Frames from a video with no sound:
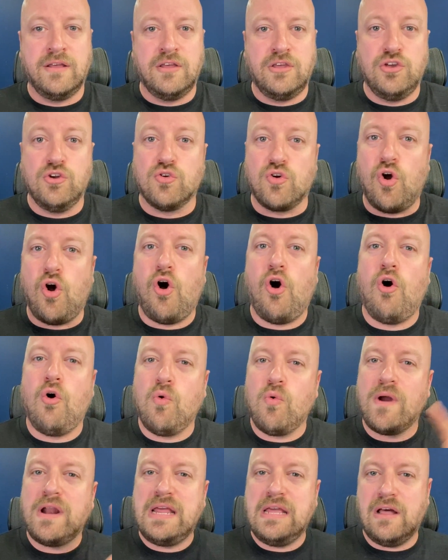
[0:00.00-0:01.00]
you're
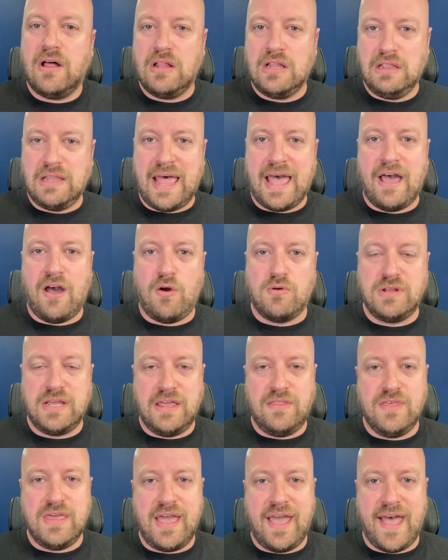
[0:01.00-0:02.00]
already allowed
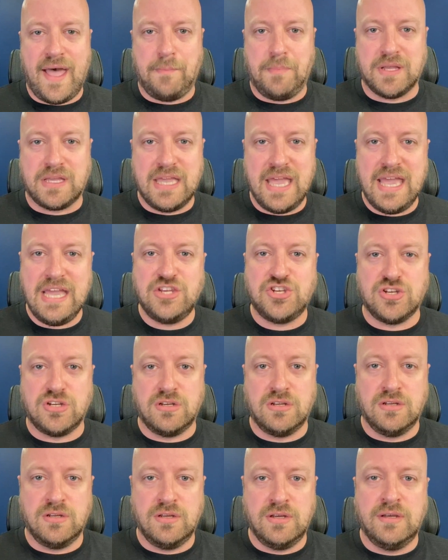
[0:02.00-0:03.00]
in the
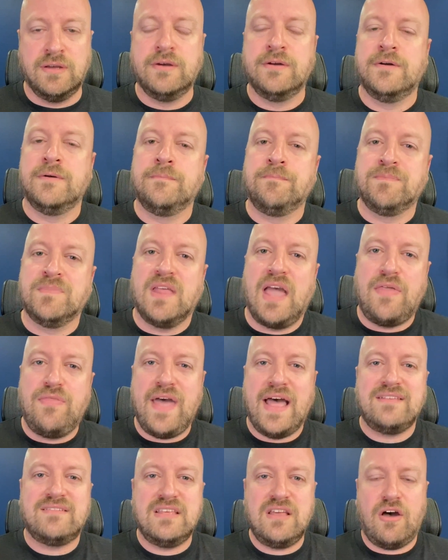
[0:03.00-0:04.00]
application. And
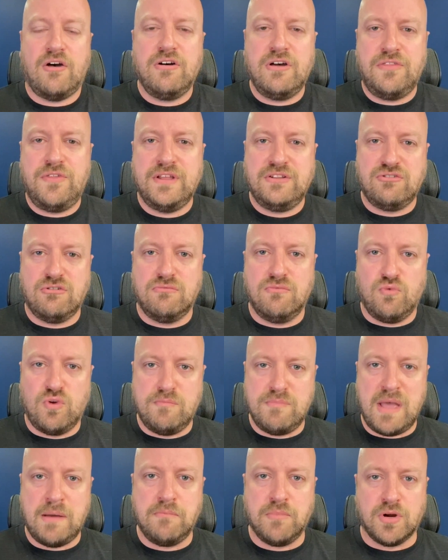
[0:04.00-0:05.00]
that's the other thing to
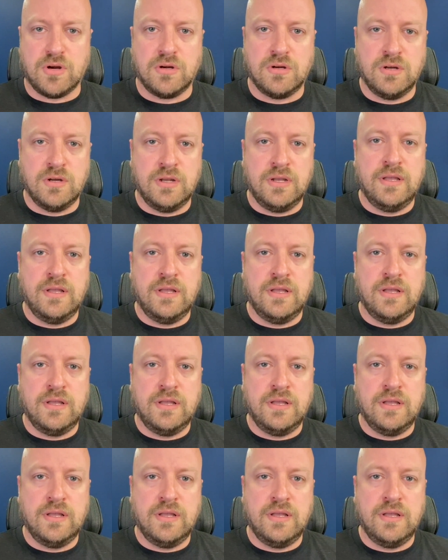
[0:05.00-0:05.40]
remember.